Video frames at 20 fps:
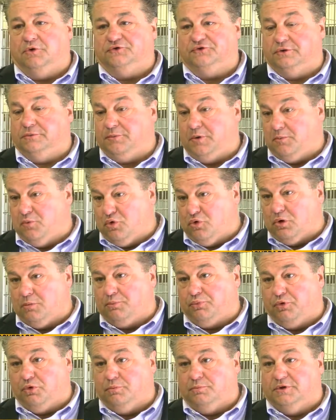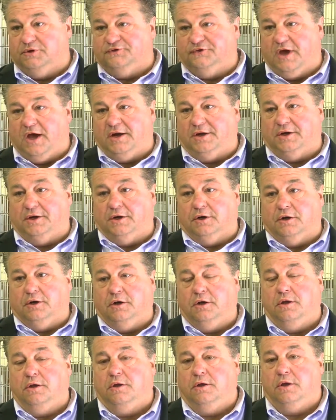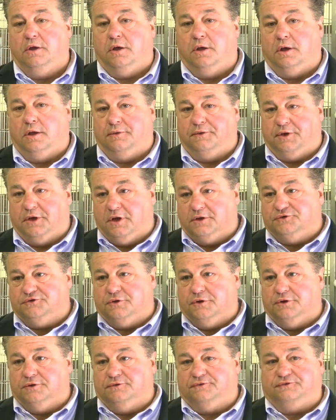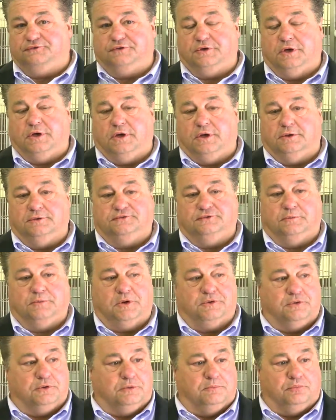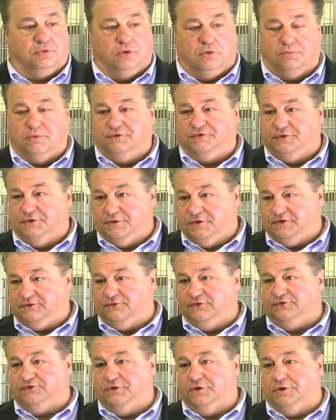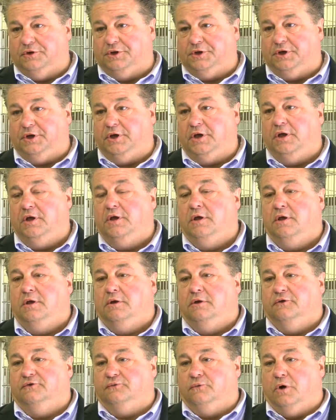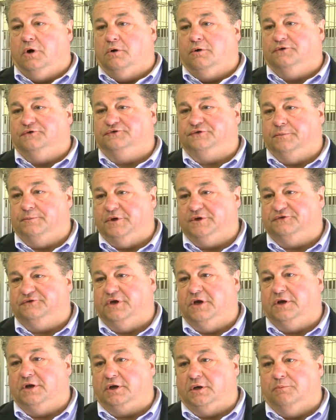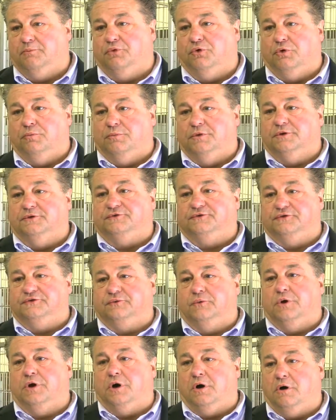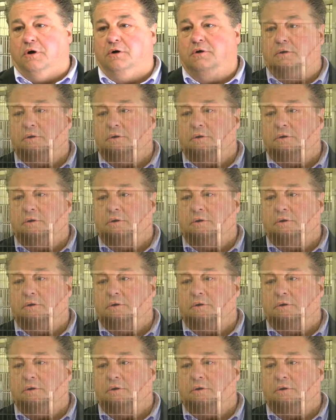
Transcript: There's going to be more improvements out here, uh, the entrance, uh, some other improvements in this facility as well as some aesthetic improvements as well.